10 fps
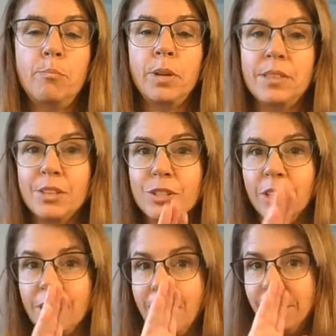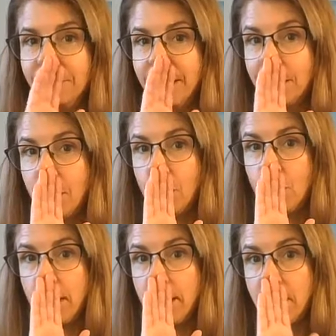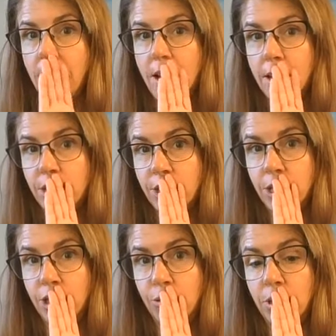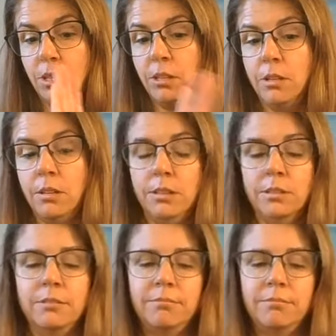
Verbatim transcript: but there's a lot of like, oh, gosh, did you hear?